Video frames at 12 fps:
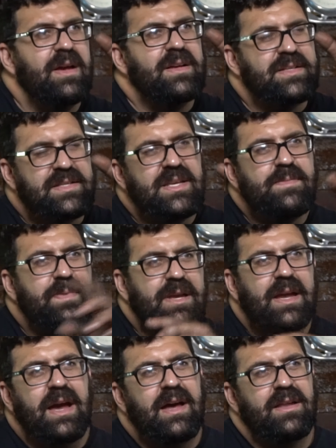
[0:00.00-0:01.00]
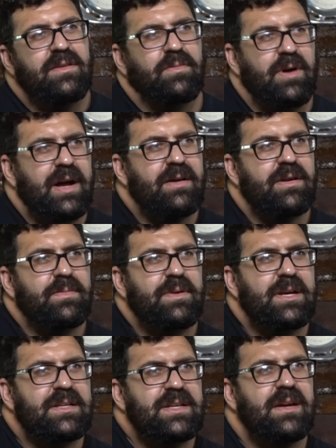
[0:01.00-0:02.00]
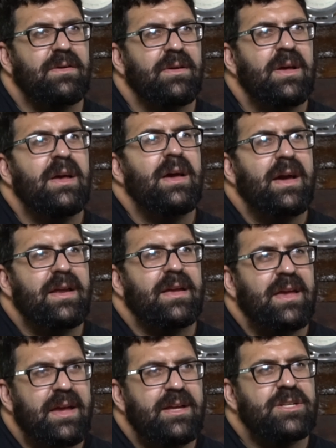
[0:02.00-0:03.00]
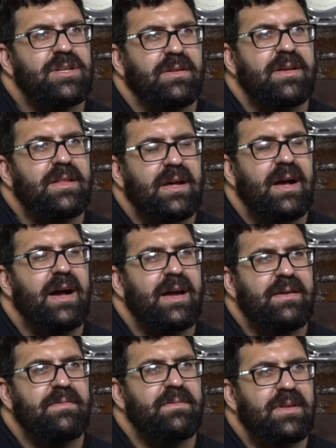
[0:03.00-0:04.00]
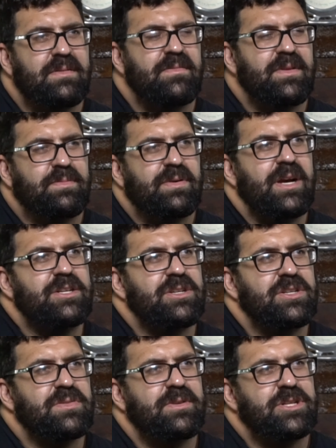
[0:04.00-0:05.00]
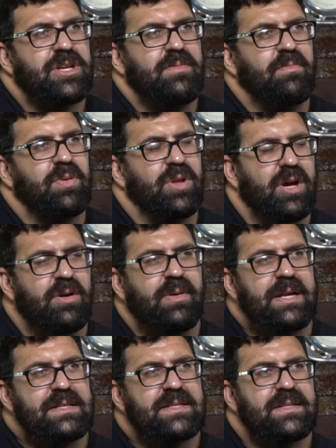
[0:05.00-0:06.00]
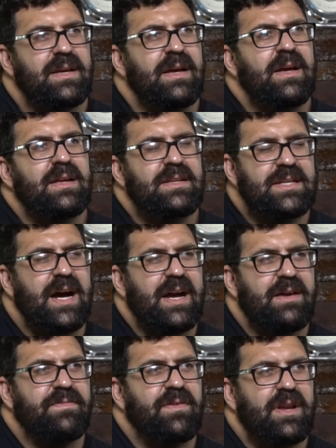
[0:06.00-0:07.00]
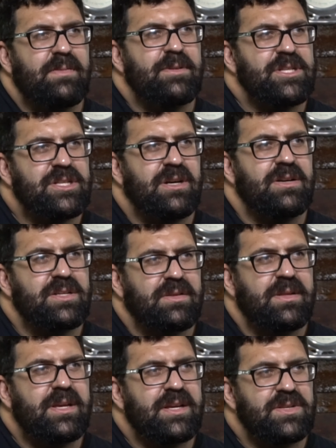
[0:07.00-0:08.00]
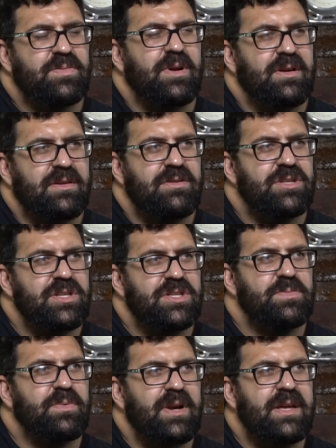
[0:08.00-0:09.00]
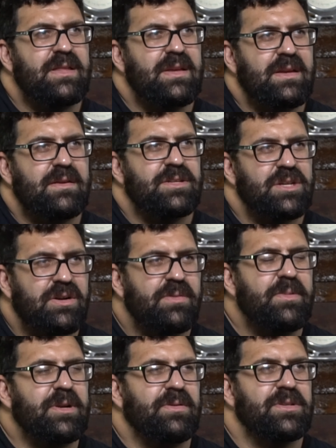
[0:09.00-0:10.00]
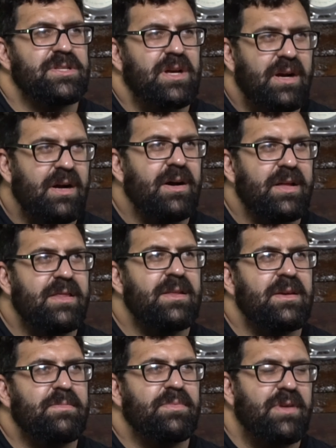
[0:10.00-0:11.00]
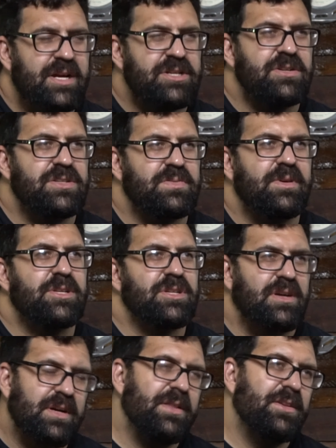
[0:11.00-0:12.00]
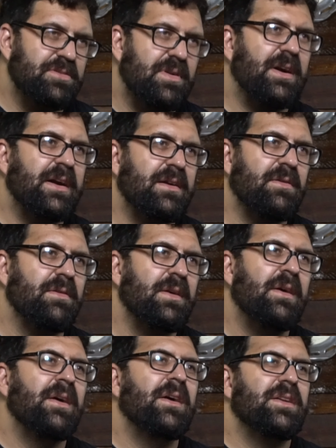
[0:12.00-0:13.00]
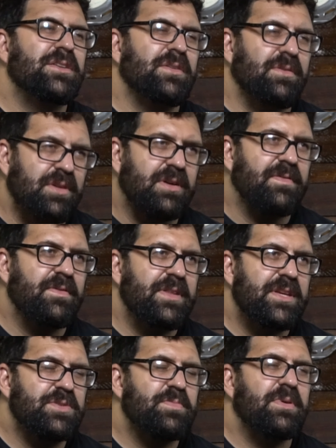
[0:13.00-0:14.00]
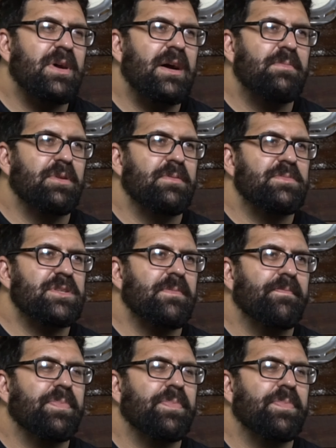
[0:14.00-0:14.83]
seeping out of the wiring pigtail, and occasionally the high the, the pressure switch can blow its diaphragm and start to leak as well. You should spray the terminals on the pressure switch on the dryer to look for these problems.